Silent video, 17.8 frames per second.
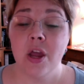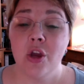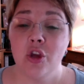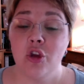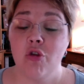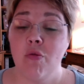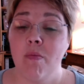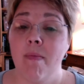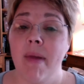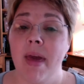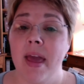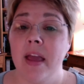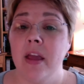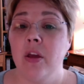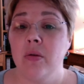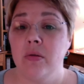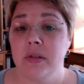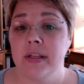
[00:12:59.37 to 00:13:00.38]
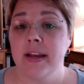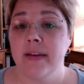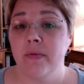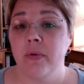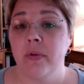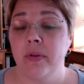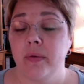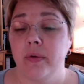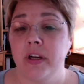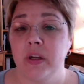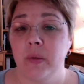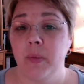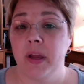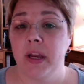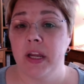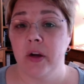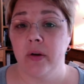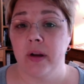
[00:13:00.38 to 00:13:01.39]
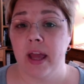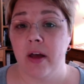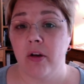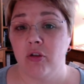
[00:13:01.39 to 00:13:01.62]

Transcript: You may use level 3 depending on how